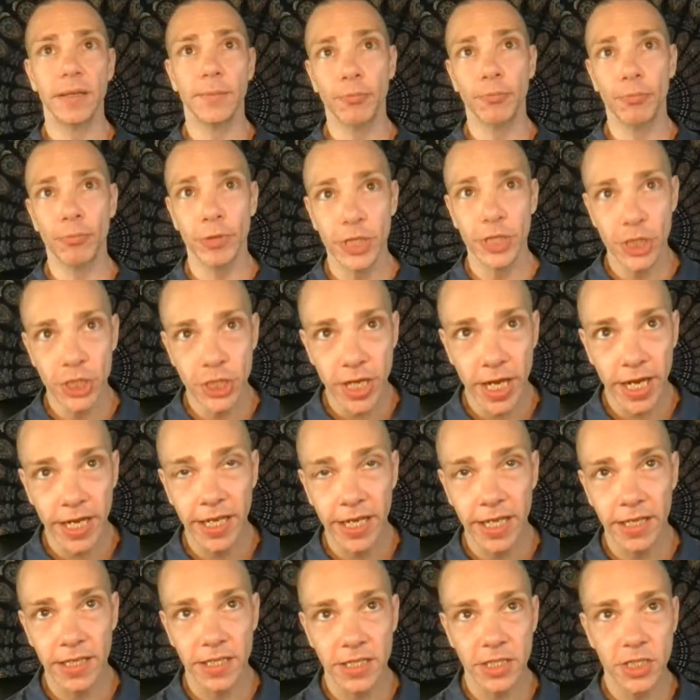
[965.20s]

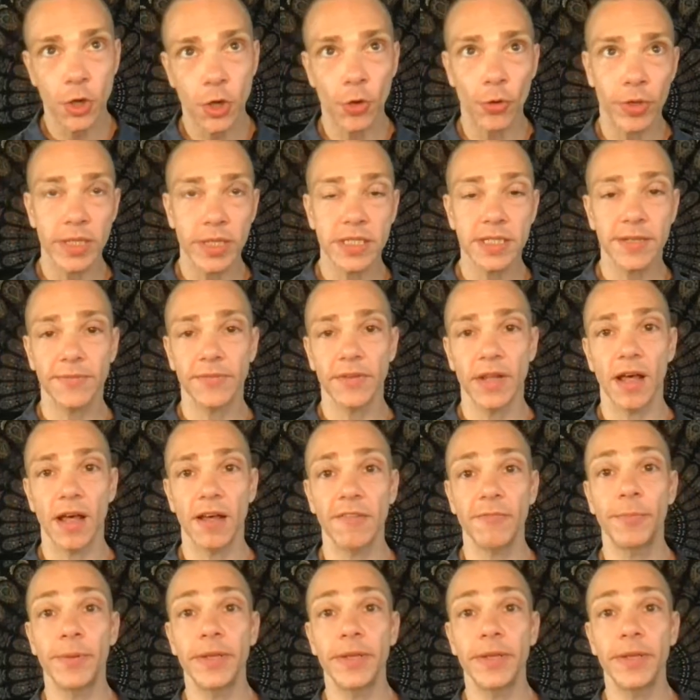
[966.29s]
appreciating the tokens of love,